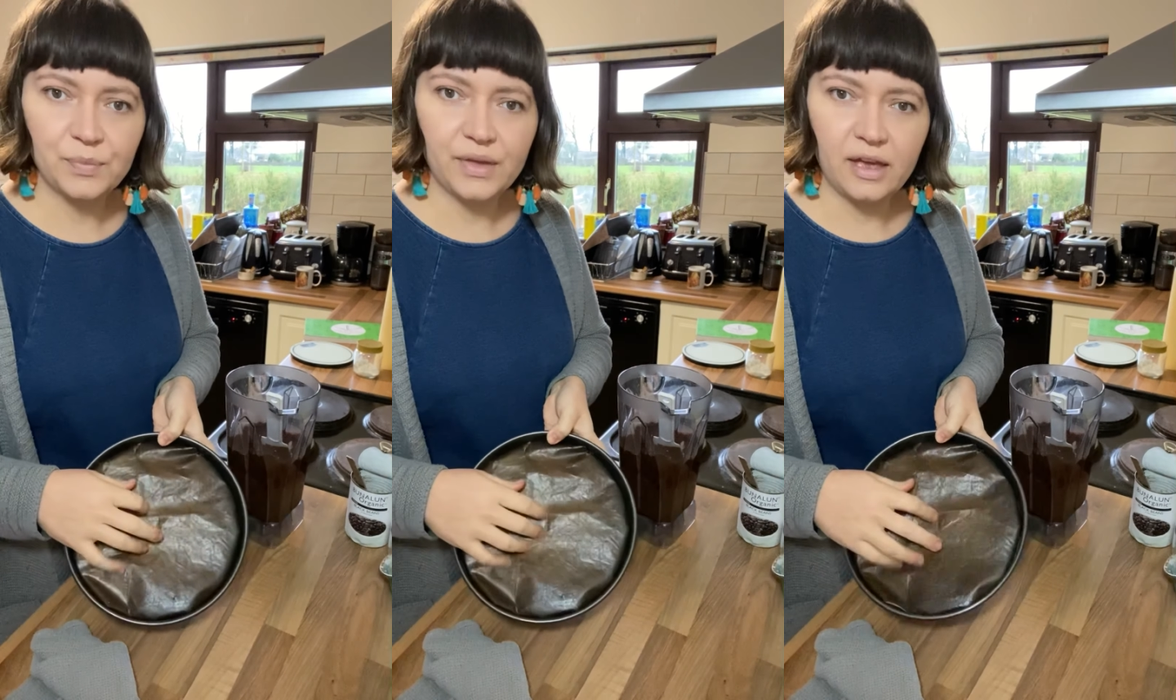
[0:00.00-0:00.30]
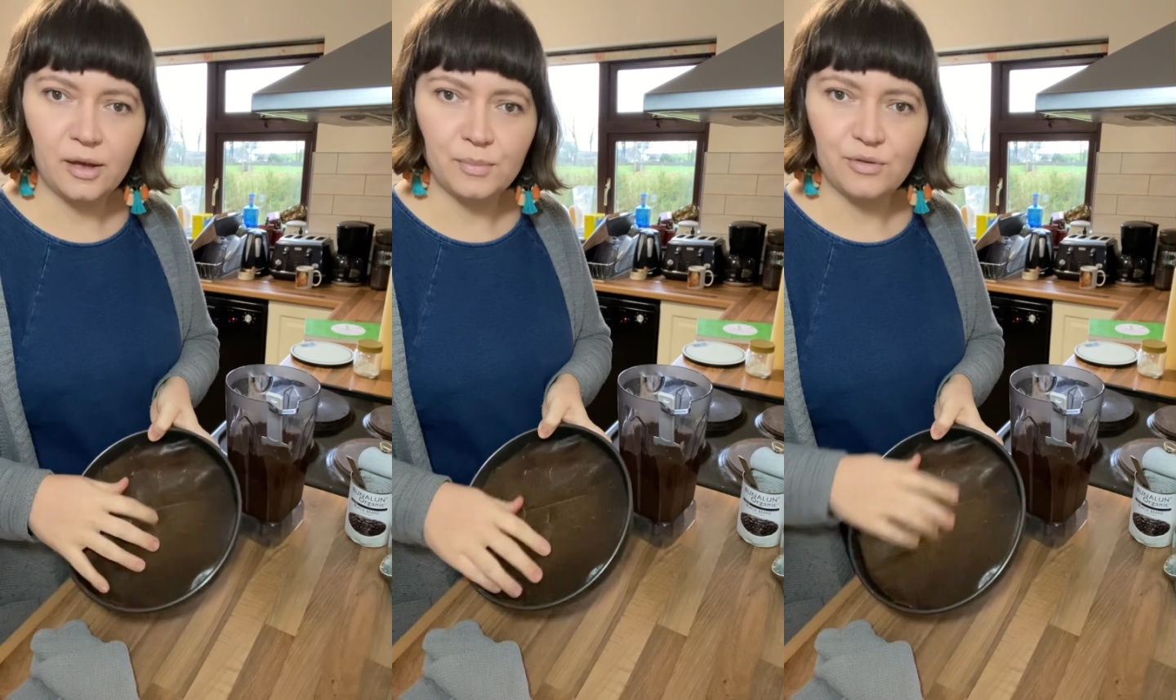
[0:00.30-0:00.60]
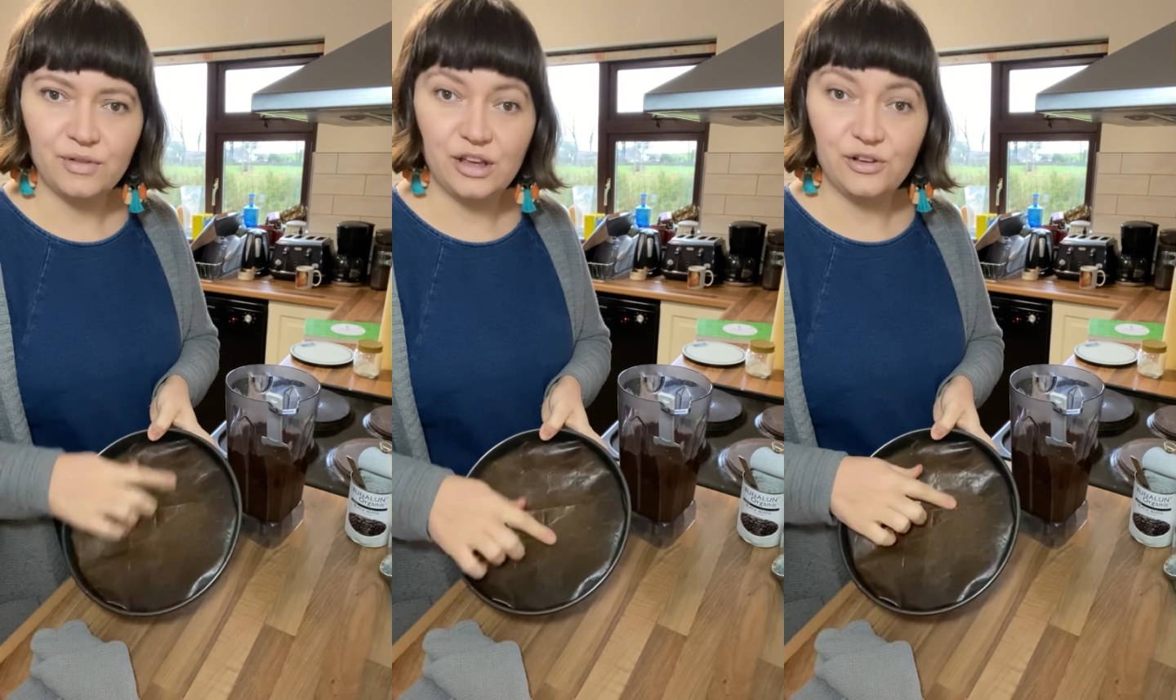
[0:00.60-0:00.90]
a
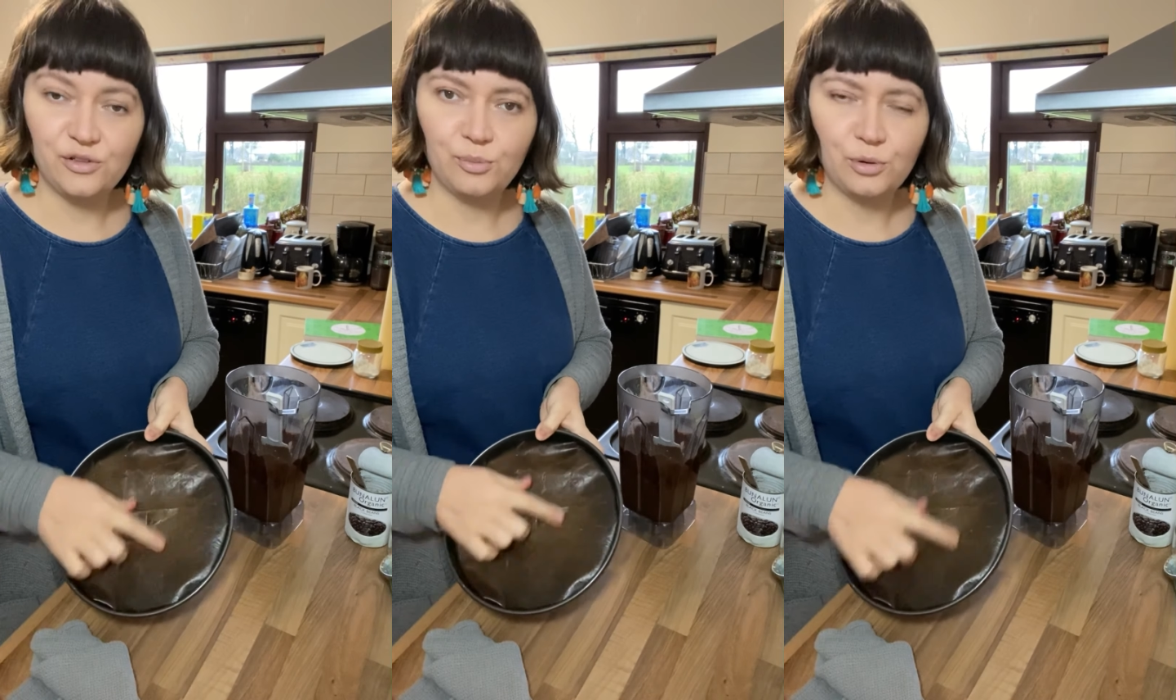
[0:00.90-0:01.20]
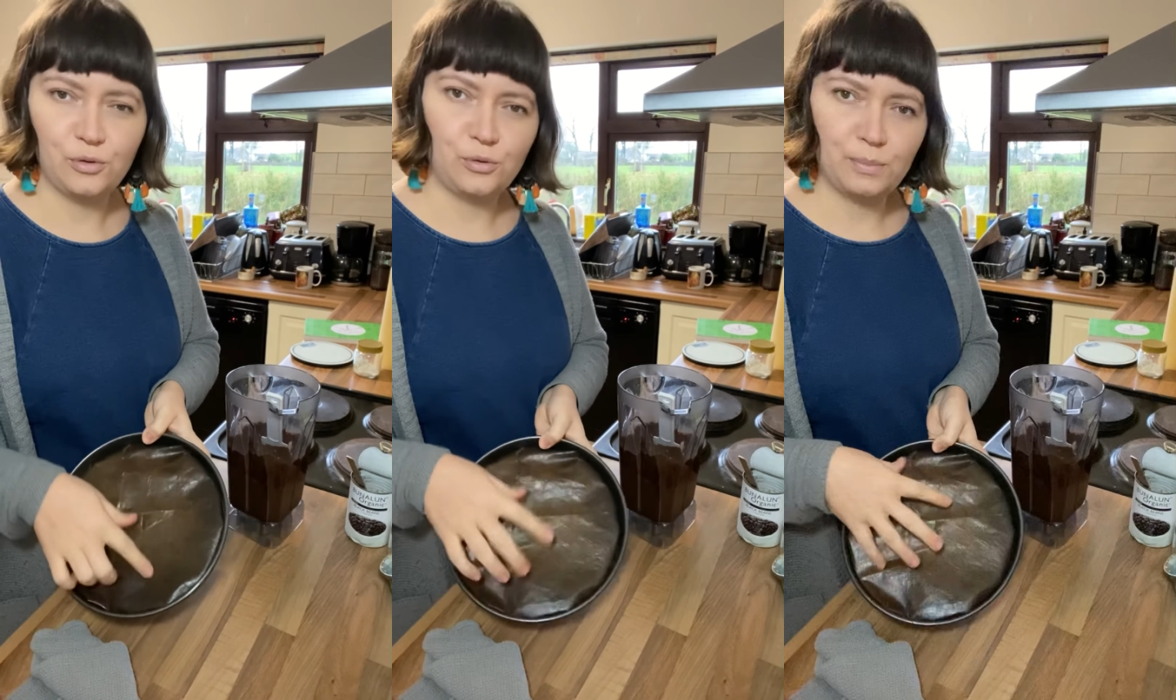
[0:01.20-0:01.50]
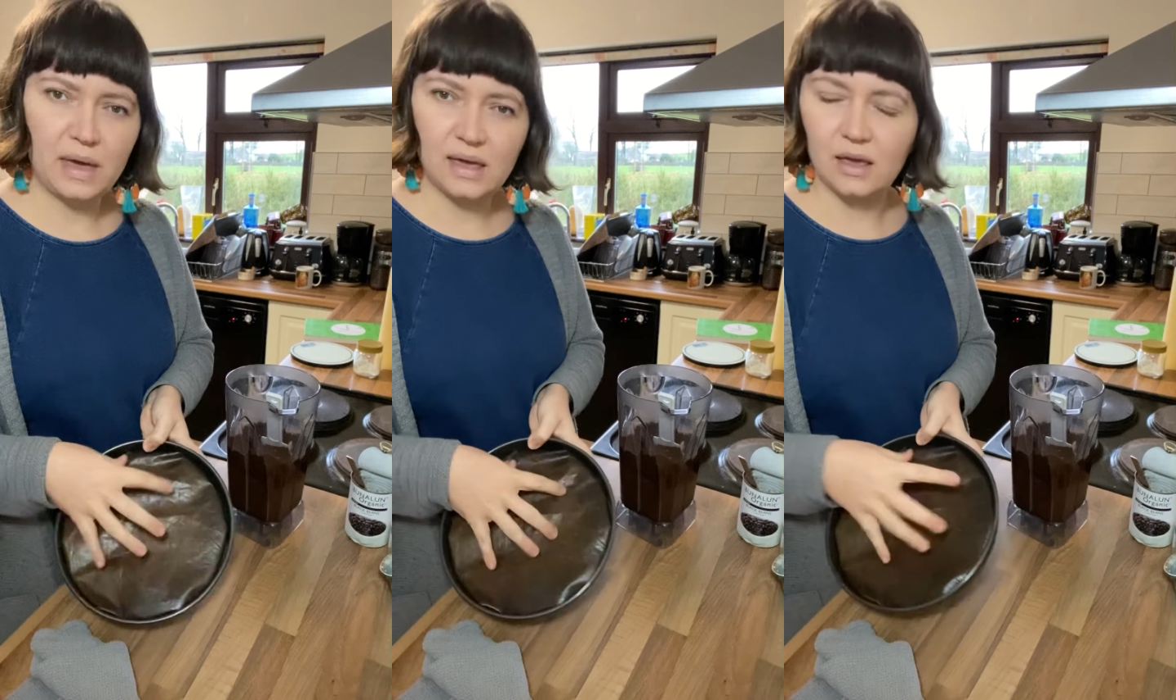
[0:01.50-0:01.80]
reusable
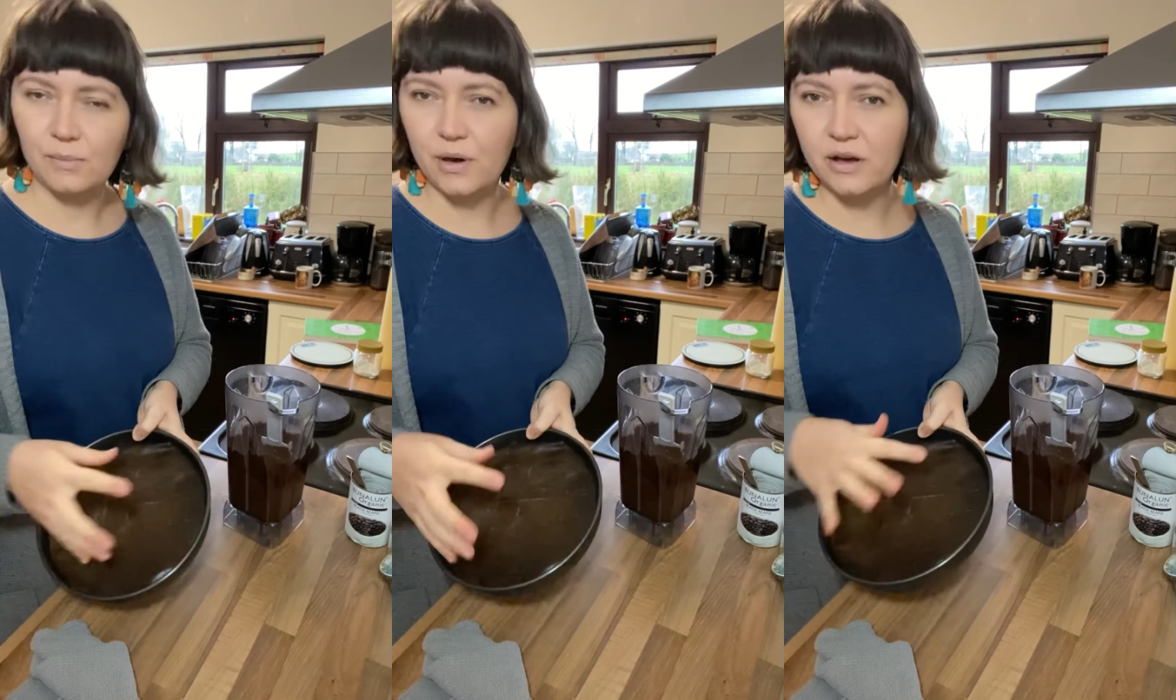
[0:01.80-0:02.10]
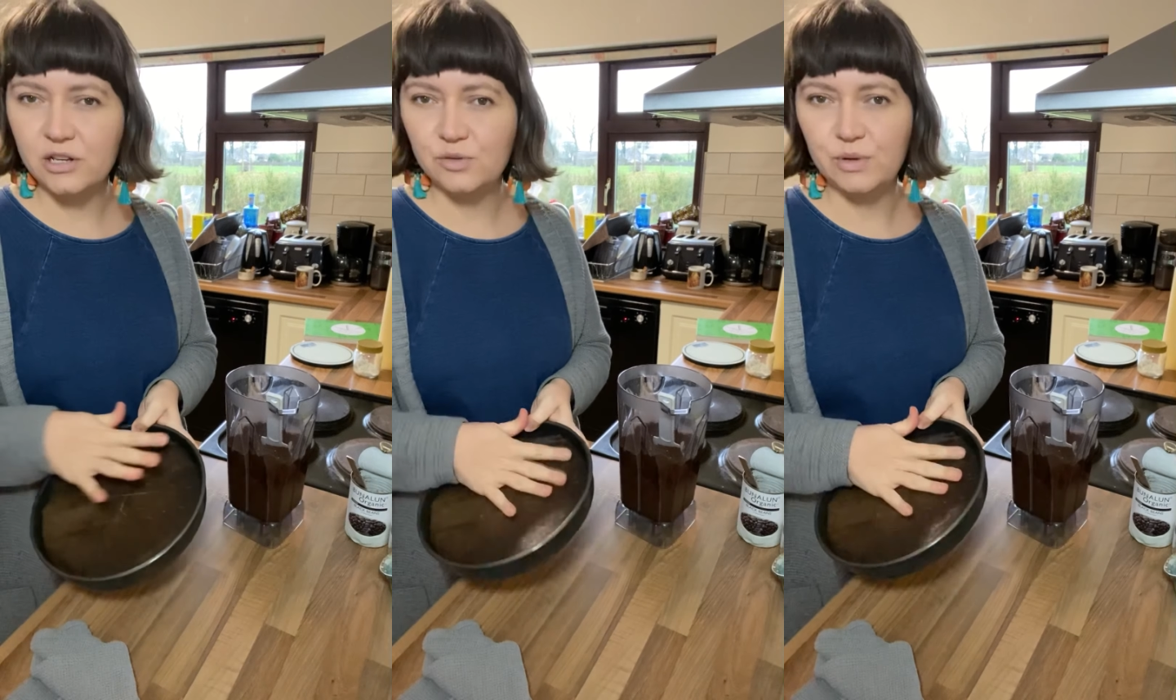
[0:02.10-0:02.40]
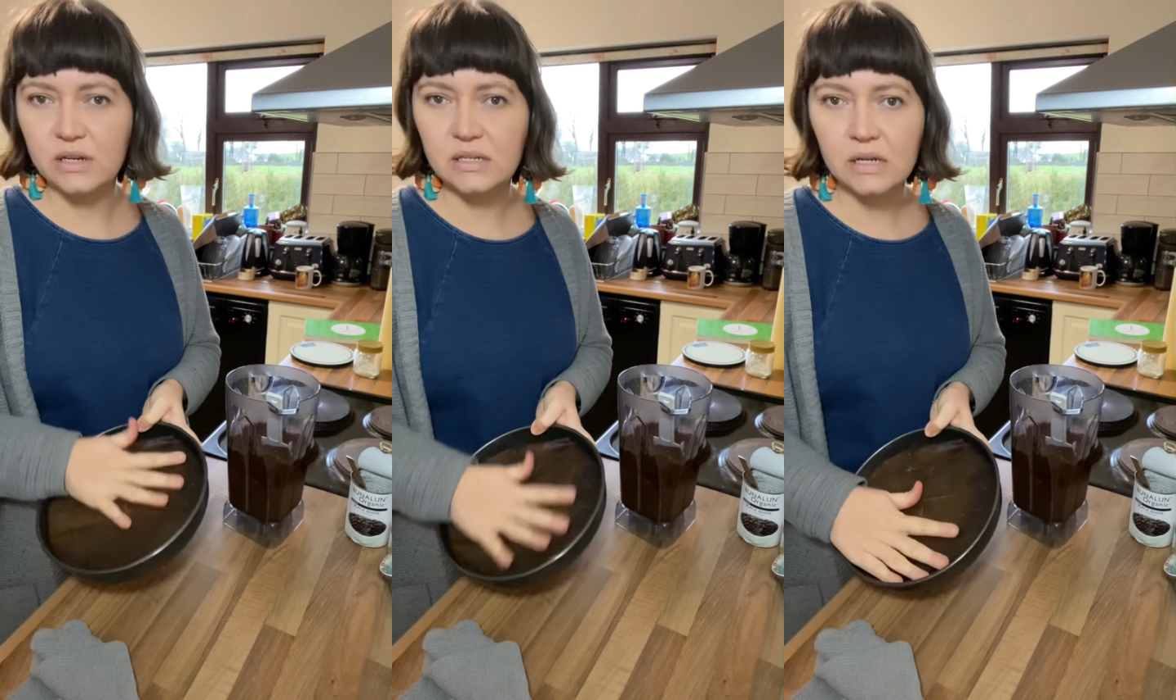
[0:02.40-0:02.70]
baking parchment.